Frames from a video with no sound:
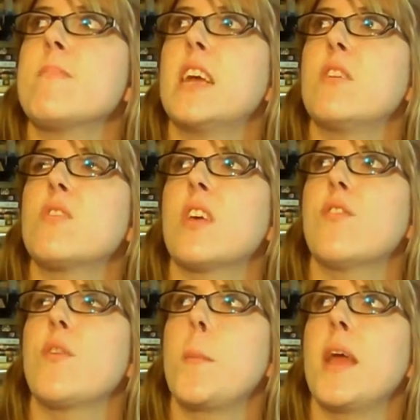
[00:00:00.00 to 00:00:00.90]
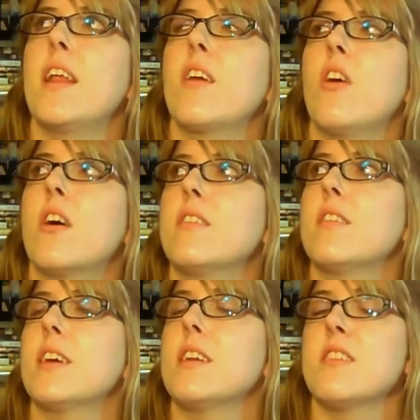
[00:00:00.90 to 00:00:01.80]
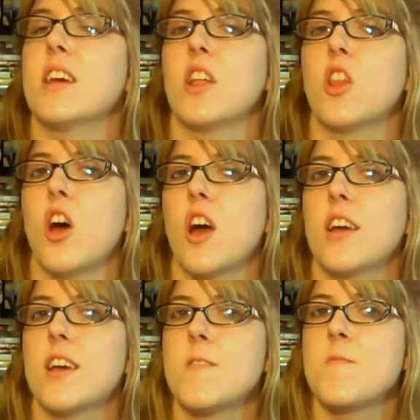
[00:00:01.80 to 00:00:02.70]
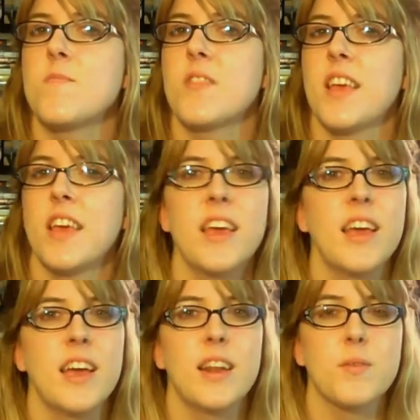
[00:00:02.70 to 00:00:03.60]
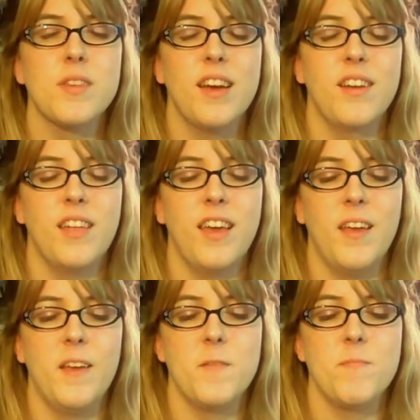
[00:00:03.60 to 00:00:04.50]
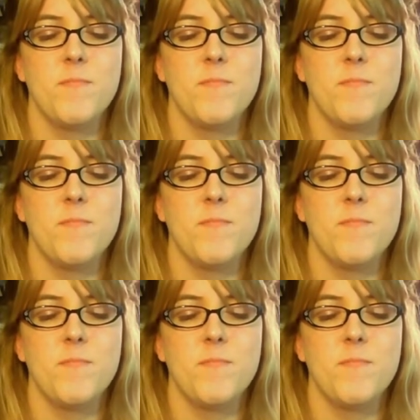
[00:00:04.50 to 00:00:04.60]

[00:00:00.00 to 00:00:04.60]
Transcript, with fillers: And it was, like, from 8 o'clock to, like, 10 o'clock. And it was kind of like,